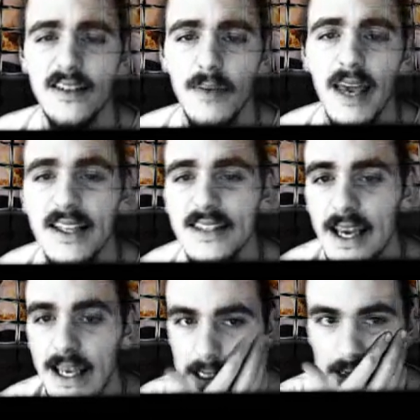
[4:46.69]
I'm
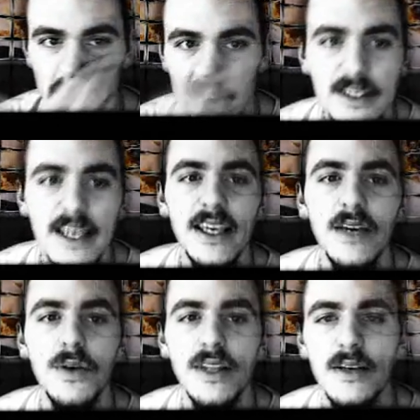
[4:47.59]
anti-Israel
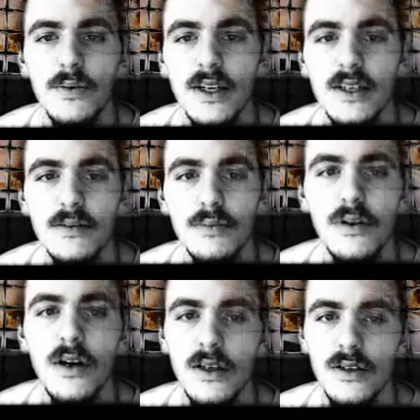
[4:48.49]
taking what doesn't
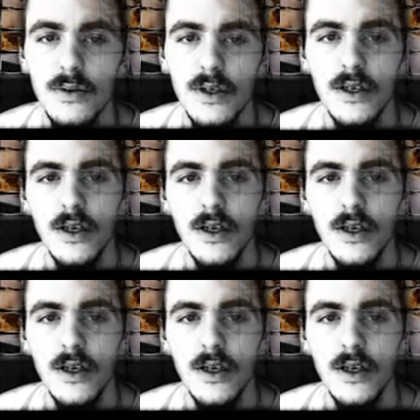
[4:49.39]
belong to it.